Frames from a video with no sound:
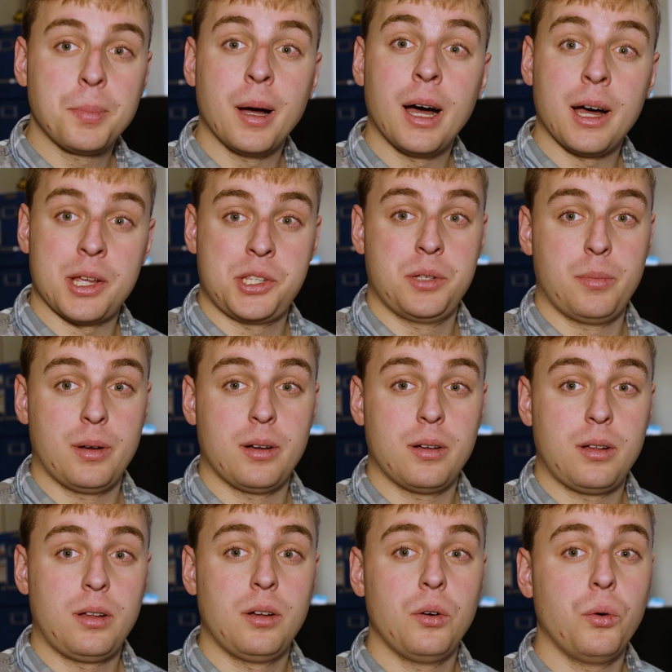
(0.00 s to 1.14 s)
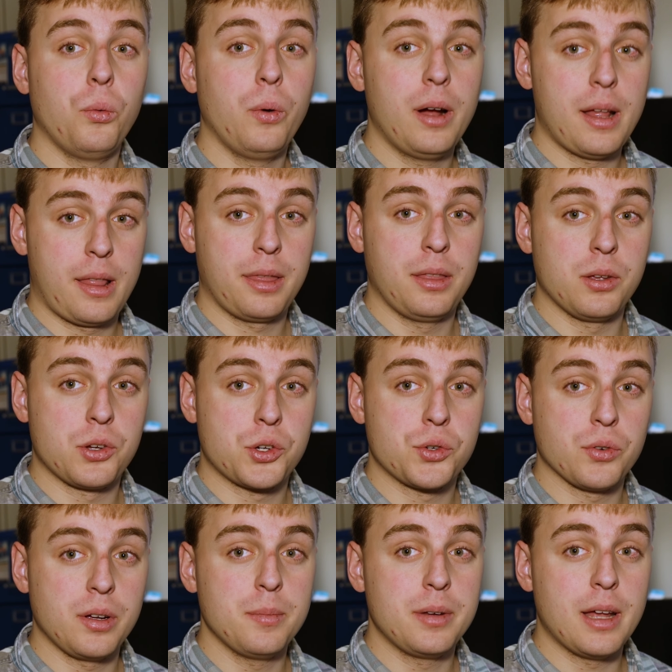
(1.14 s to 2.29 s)
possible with the
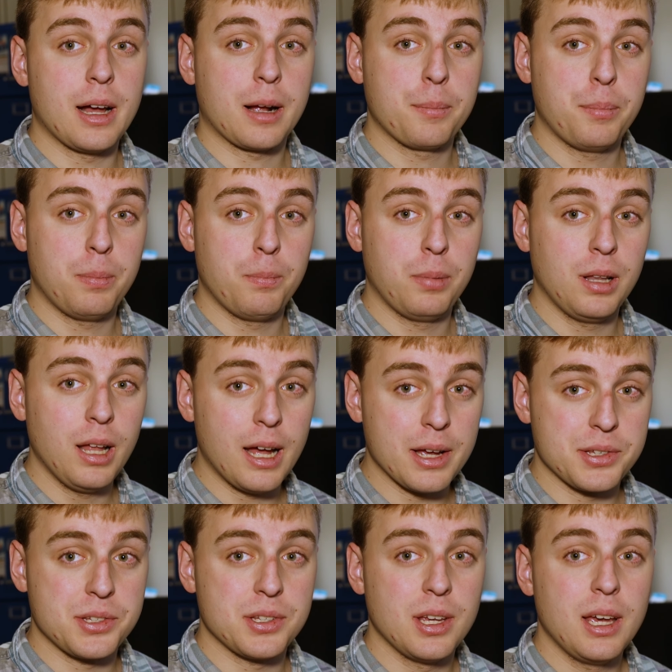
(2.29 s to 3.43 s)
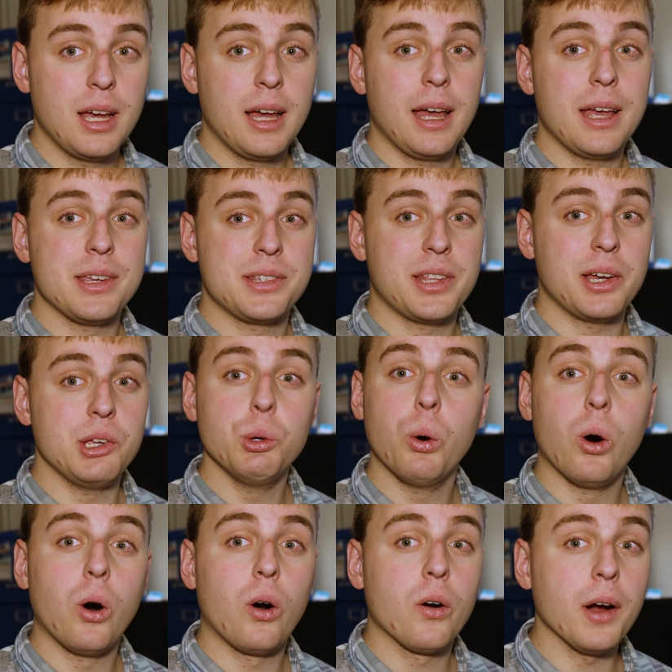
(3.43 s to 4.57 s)
Stream Deck Plus is that you
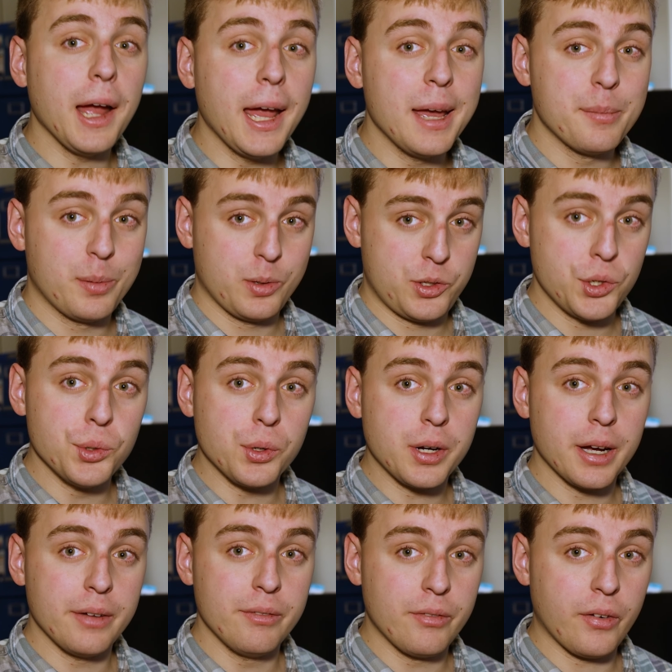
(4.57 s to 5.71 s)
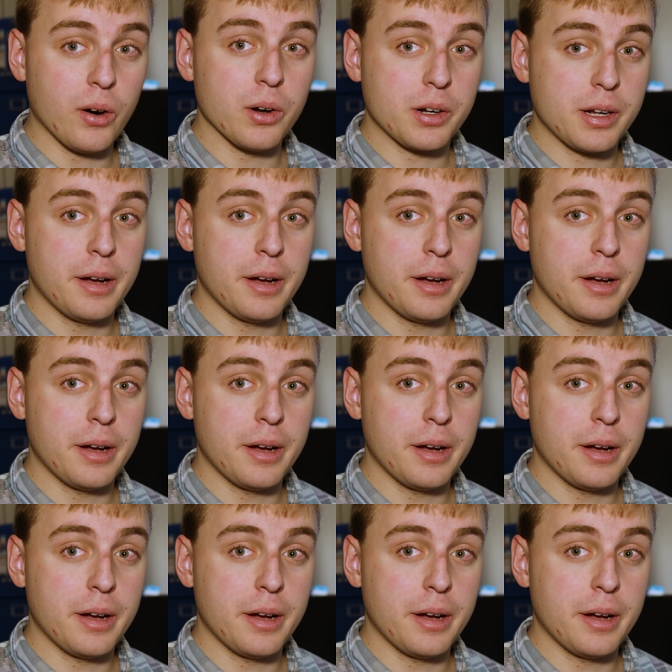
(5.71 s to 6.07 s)
are able to convert